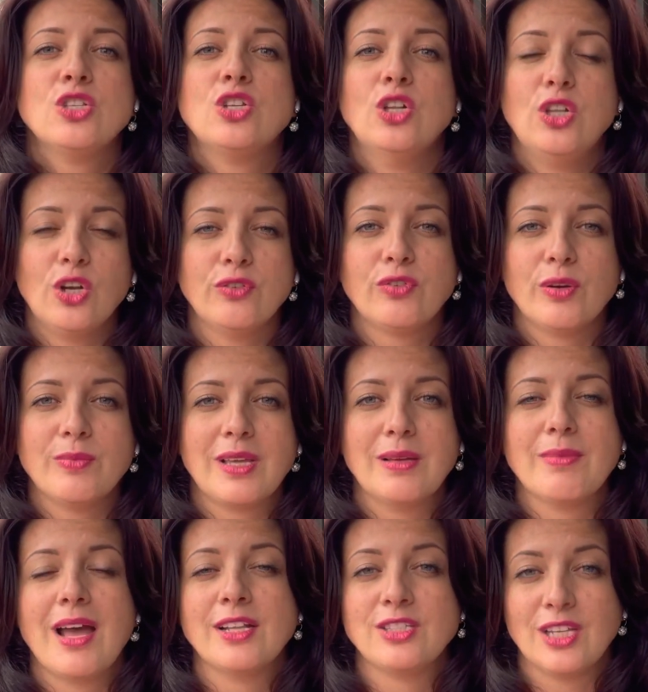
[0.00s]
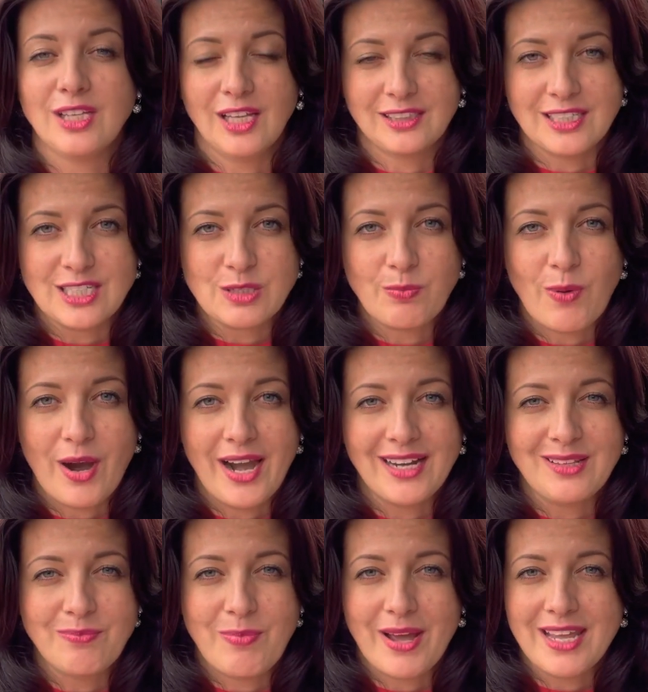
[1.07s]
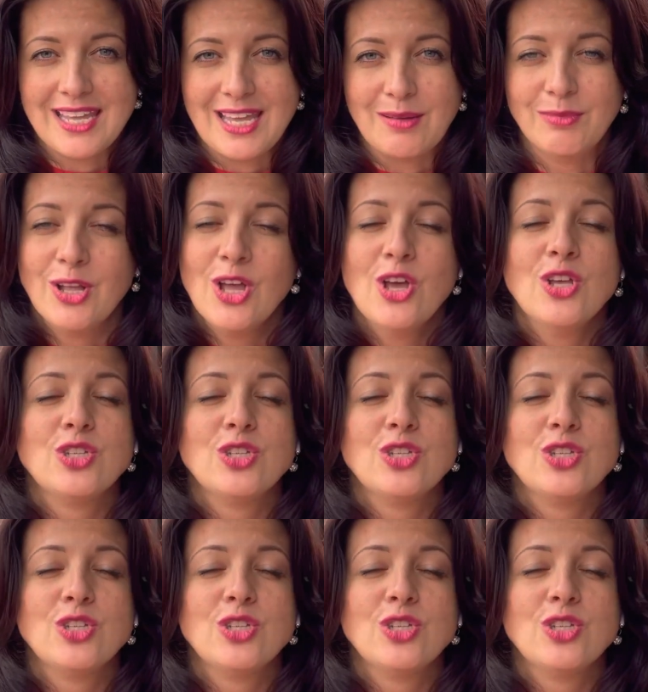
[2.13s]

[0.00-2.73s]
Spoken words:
to learn from him, and to get inspired by him.